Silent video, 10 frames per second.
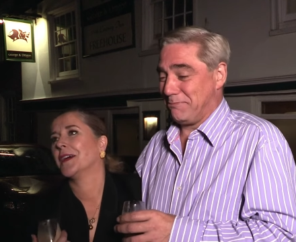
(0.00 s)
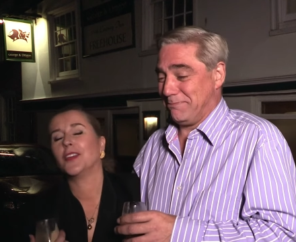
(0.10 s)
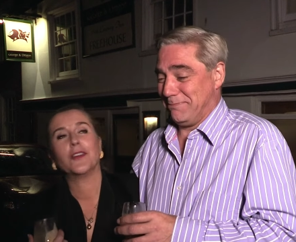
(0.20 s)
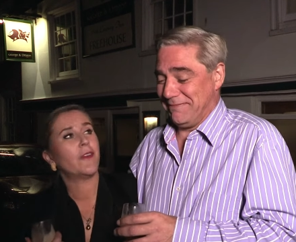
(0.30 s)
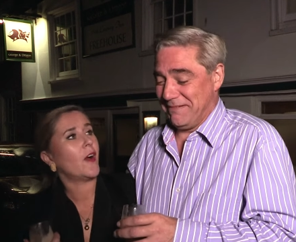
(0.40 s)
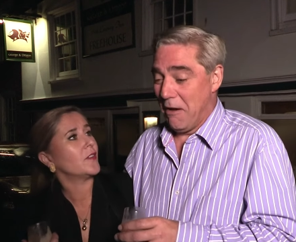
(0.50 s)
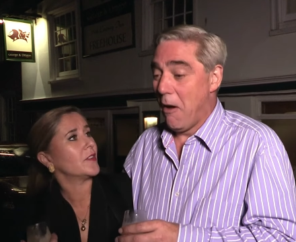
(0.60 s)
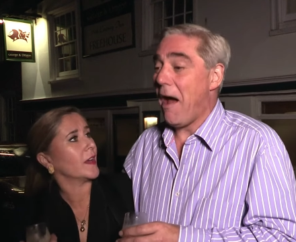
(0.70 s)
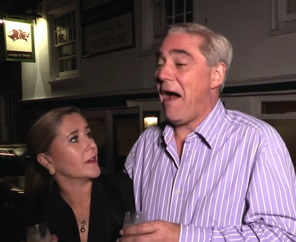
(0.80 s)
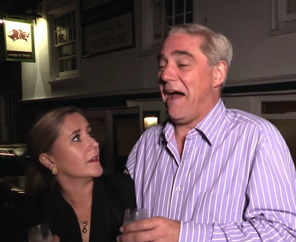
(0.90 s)
Speaker 1: you
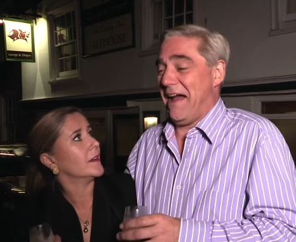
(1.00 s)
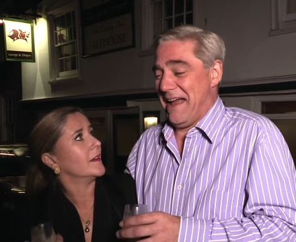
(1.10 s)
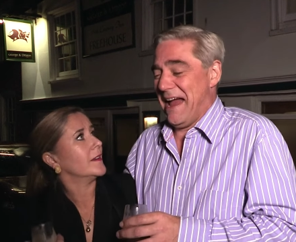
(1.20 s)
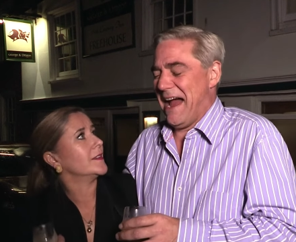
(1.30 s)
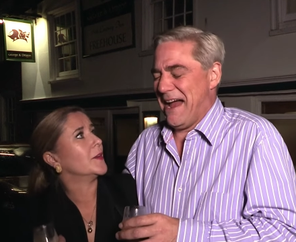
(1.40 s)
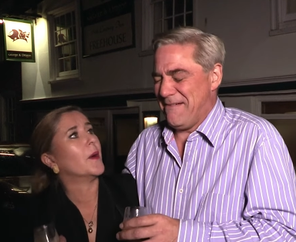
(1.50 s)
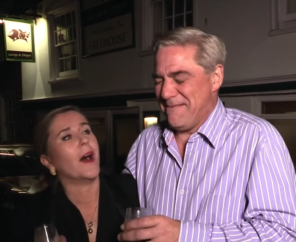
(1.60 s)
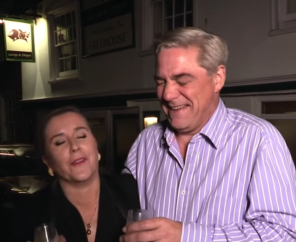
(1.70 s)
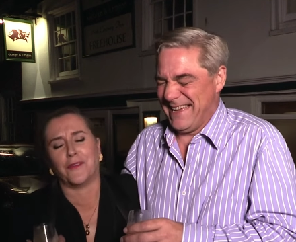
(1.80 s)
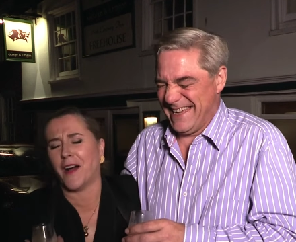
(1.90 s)
farting? you
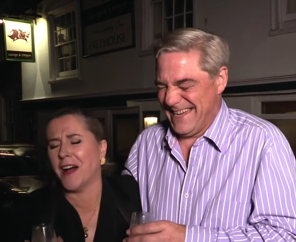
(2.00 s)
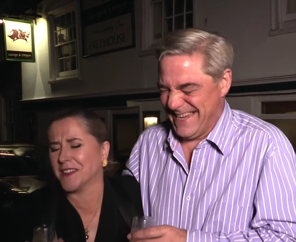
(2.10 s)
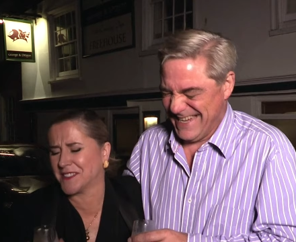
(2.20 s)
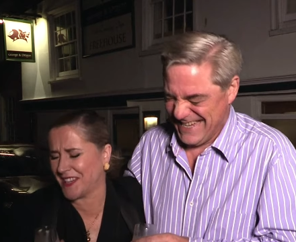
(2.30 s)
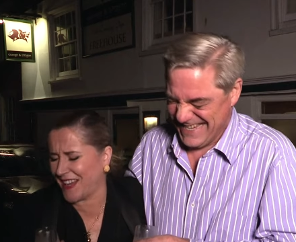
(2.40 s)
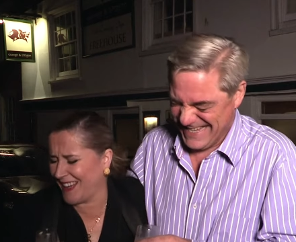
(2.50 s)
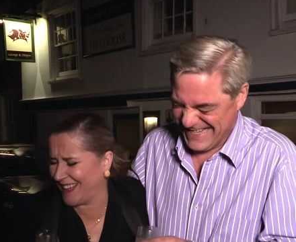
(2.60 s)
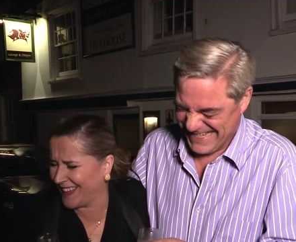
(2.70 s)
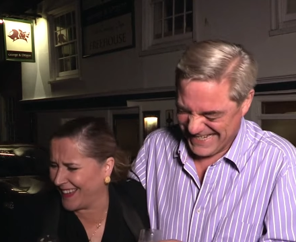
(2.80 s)
are farting.